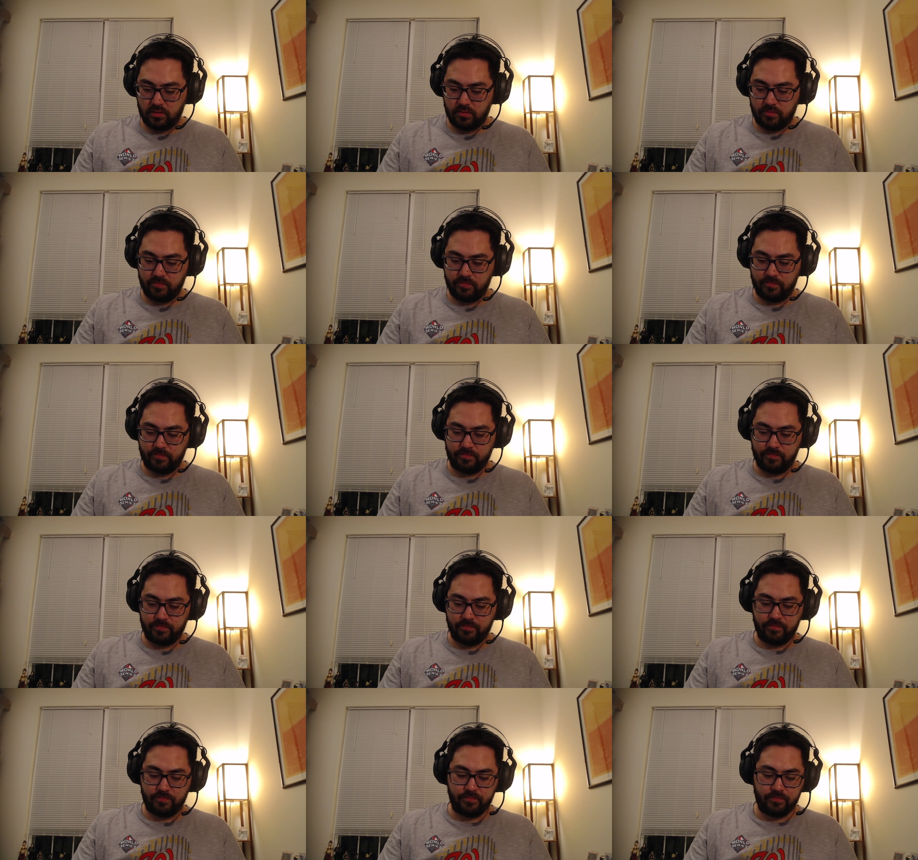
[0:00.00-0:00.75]

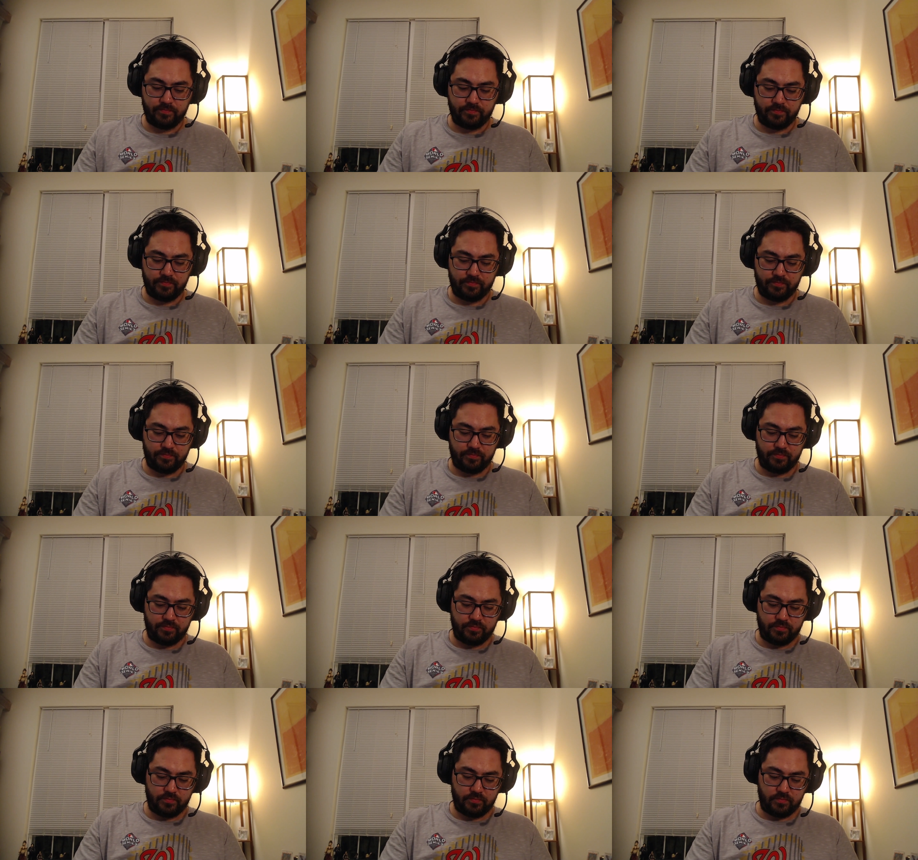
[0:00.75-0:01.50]

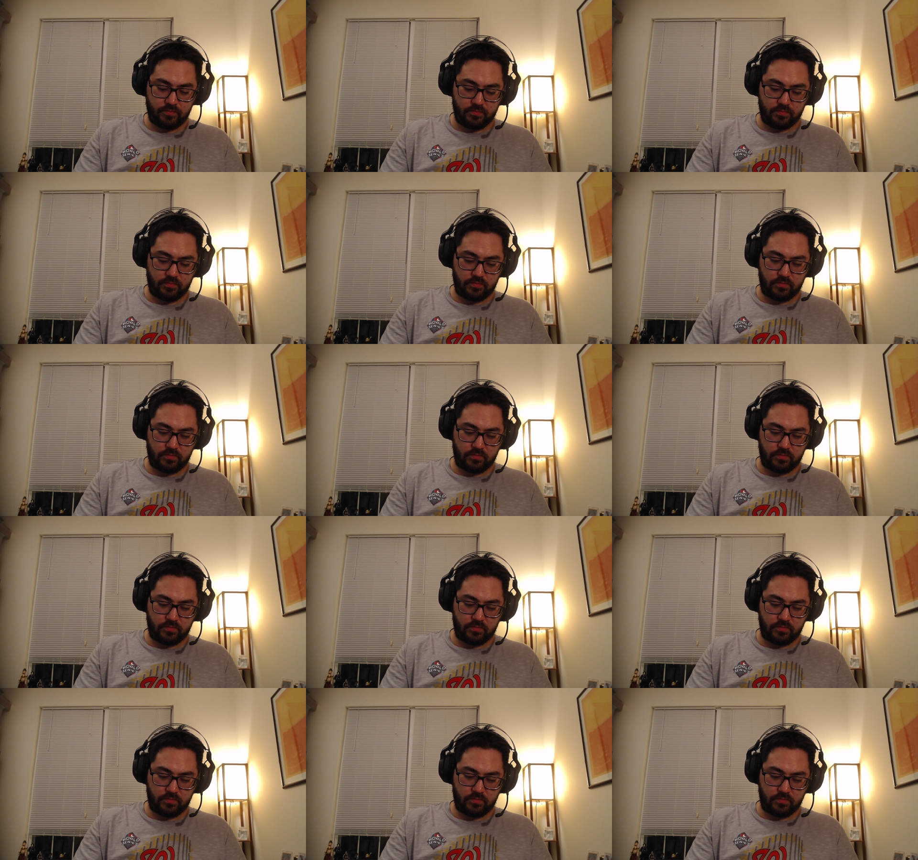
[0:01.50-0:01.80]
(silence)